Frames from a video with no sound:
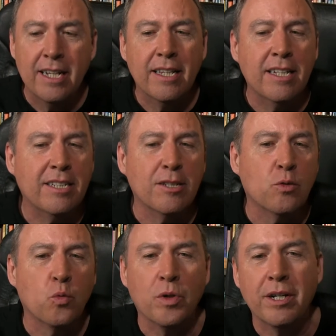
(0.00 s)
This is
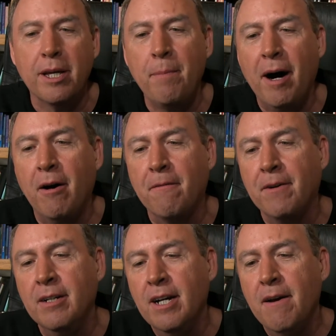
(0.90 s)
really
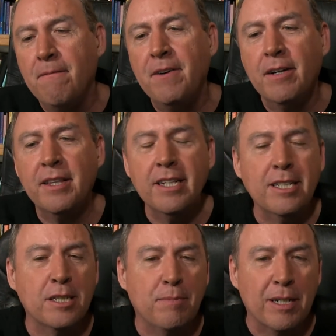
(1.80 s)
powerful. Phil, this
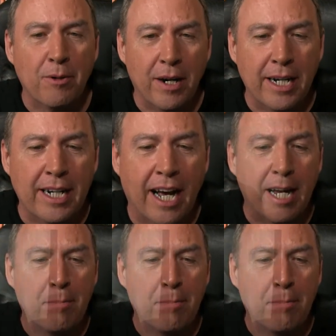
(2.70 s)
has been great. I